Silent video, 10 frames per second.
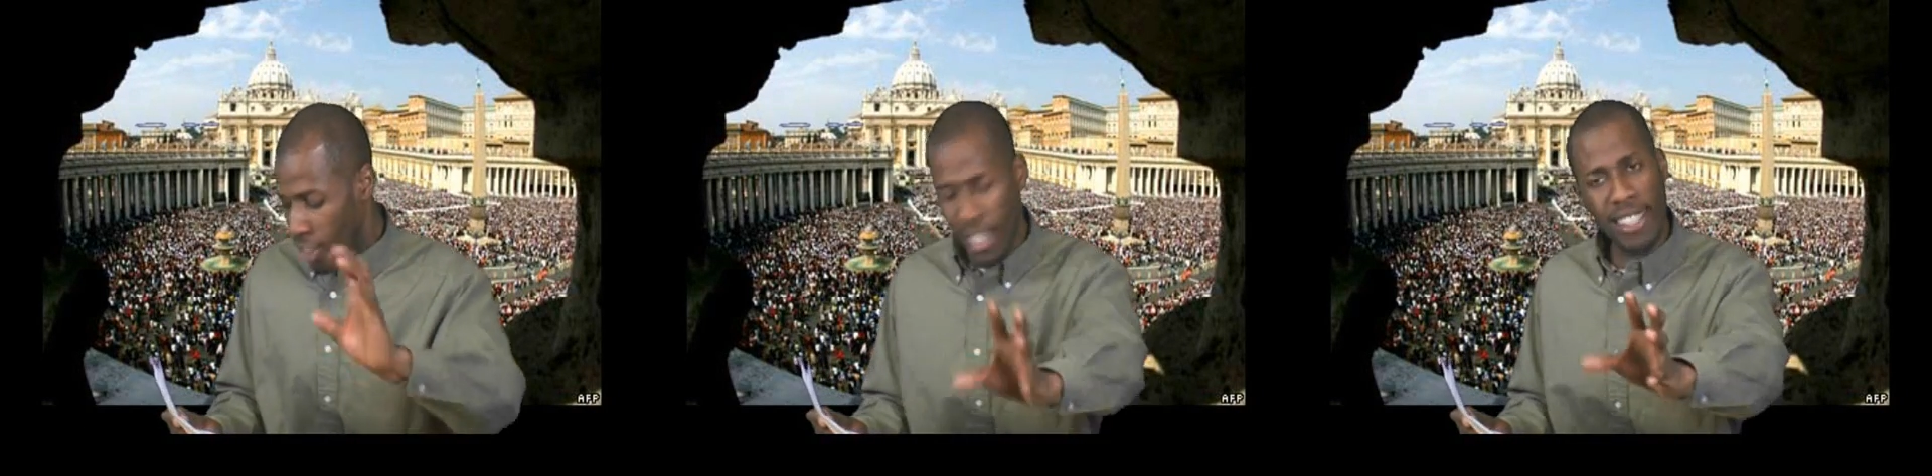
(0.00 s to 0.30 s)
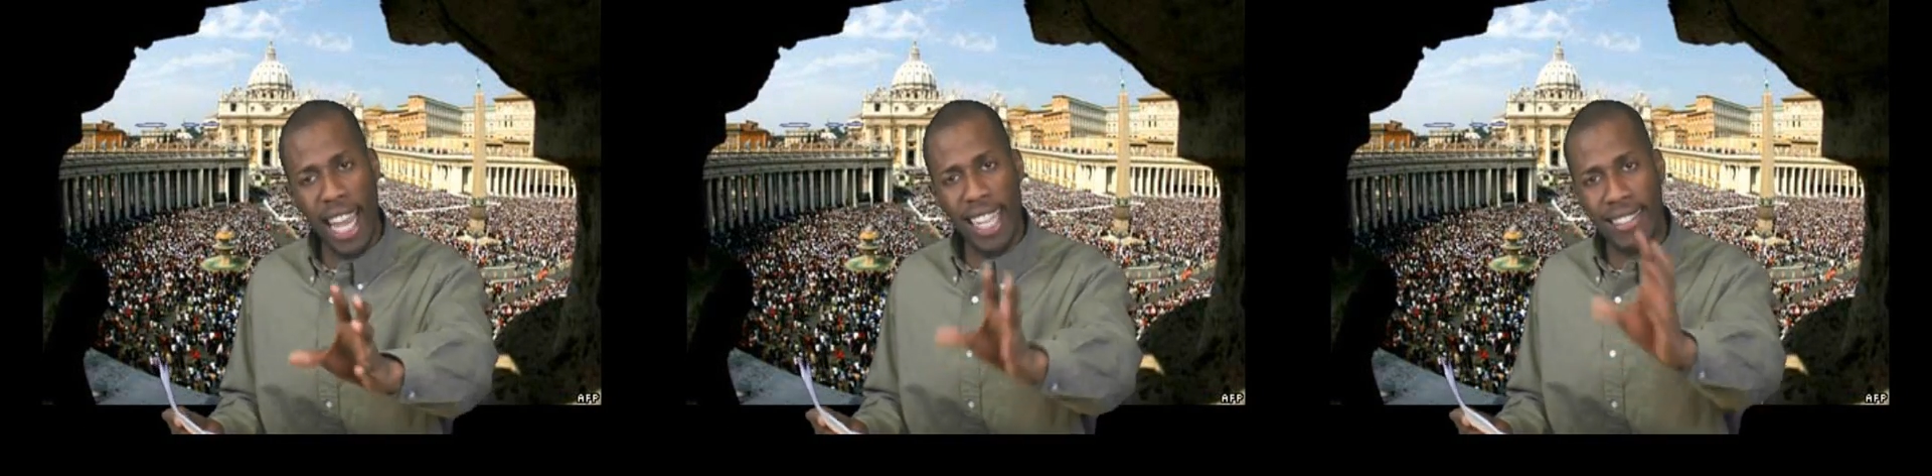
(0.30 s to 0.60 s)

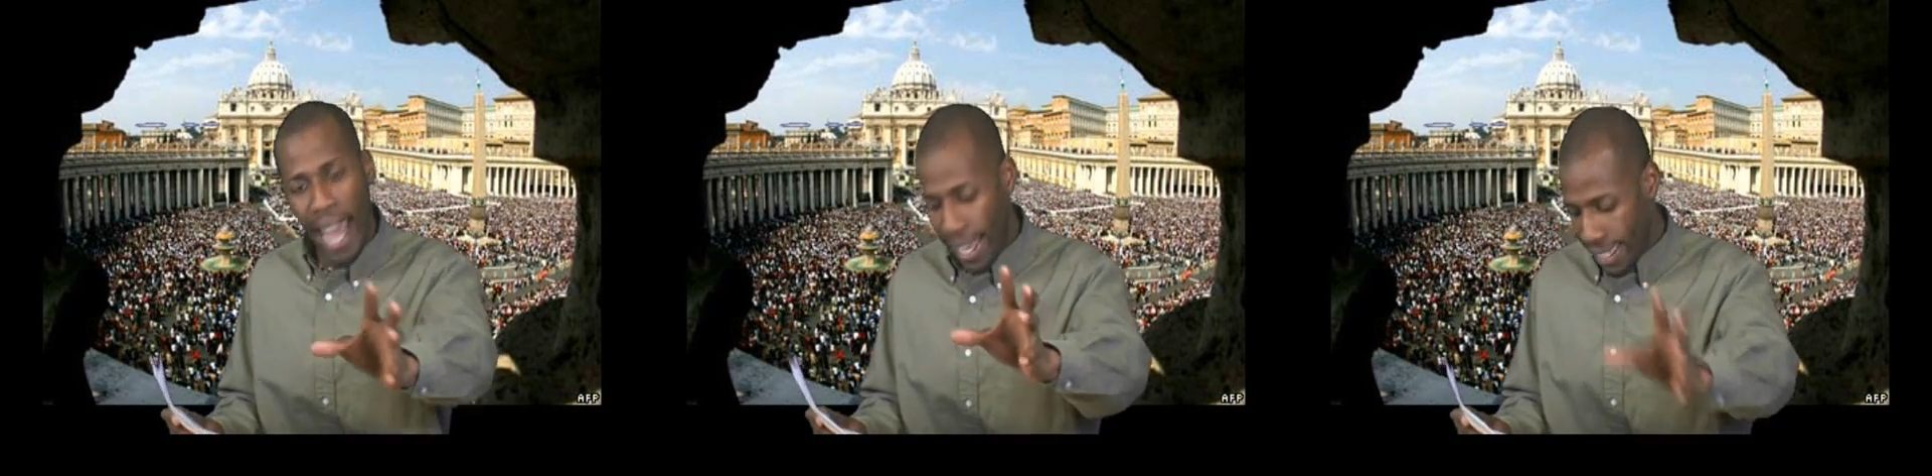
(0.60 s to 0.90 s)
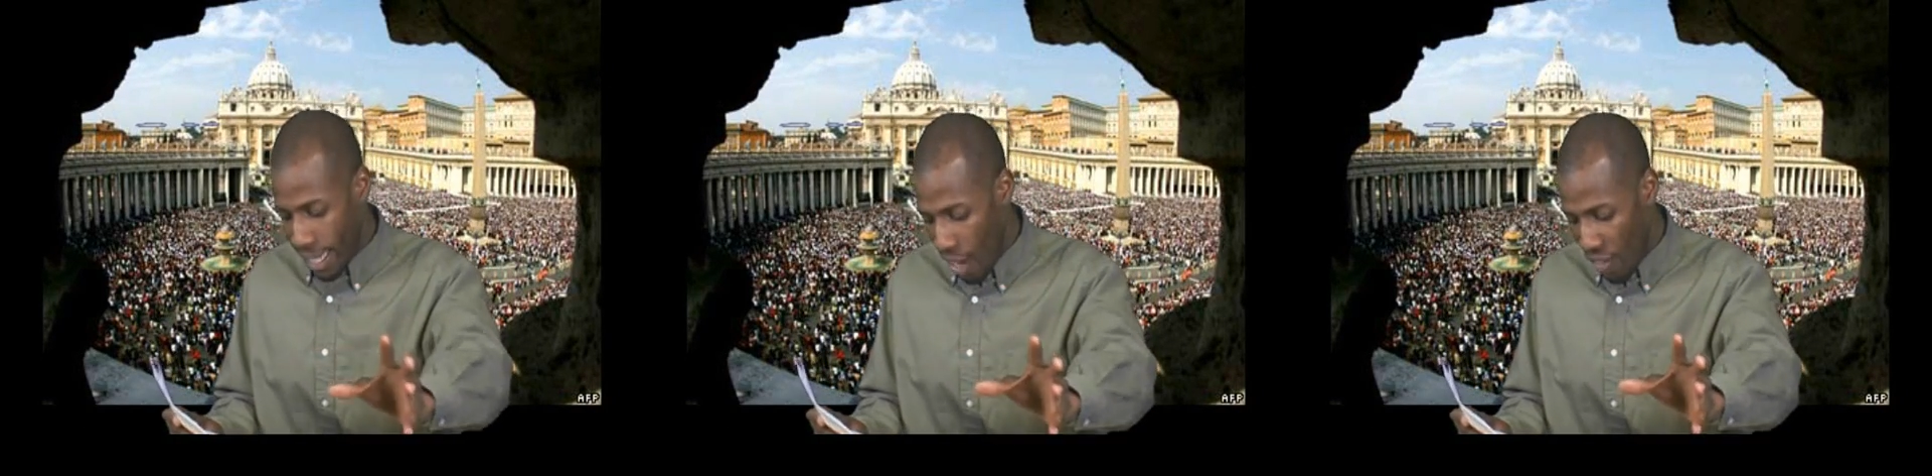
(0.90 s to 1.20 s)
such as
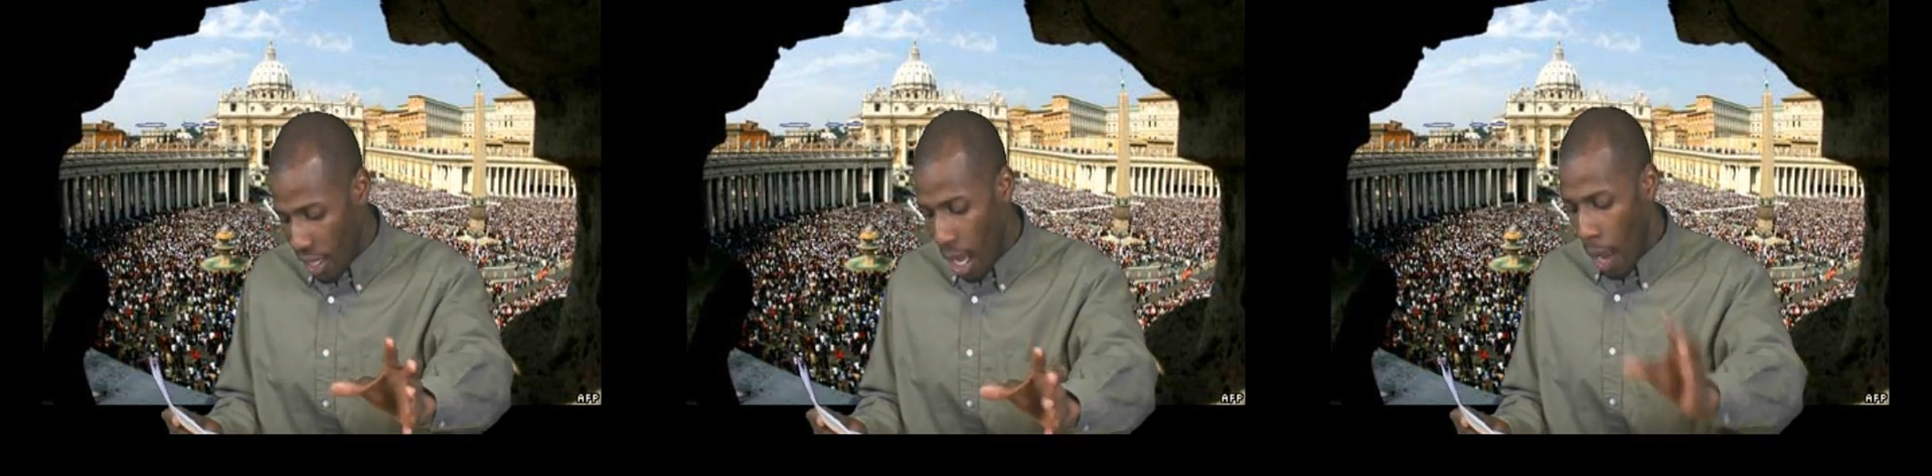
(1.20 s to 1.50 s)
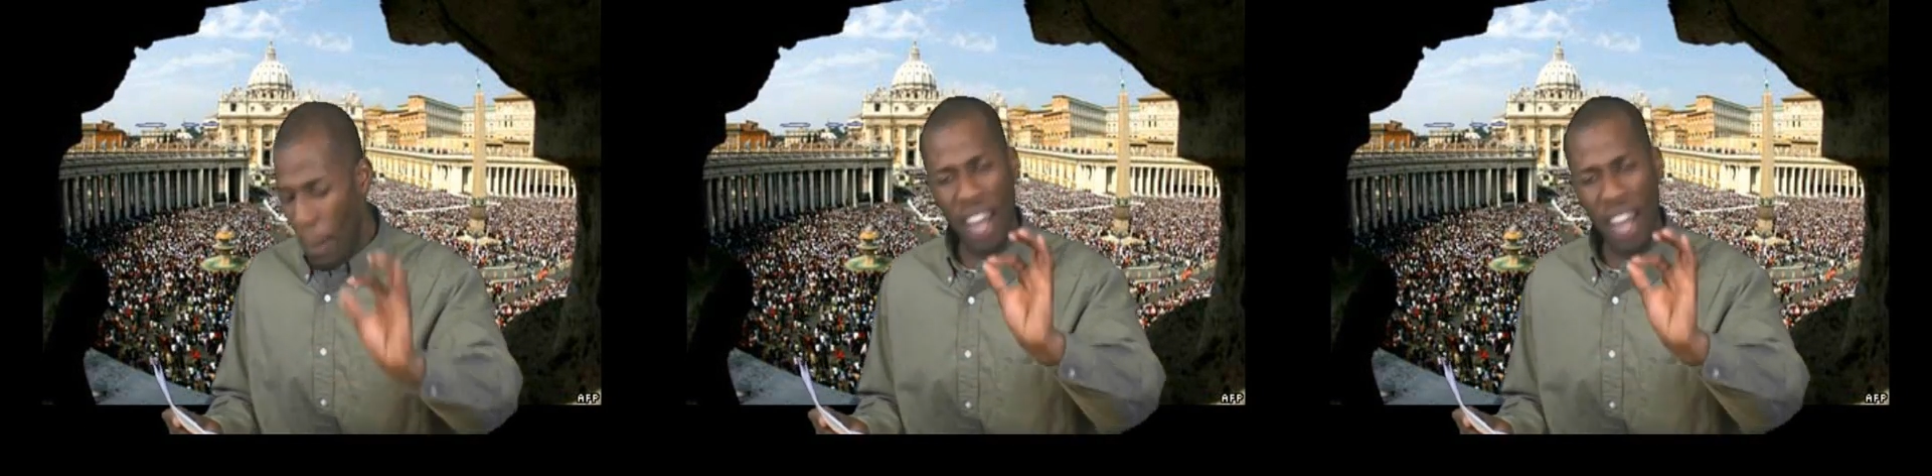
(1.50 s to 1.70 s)
that given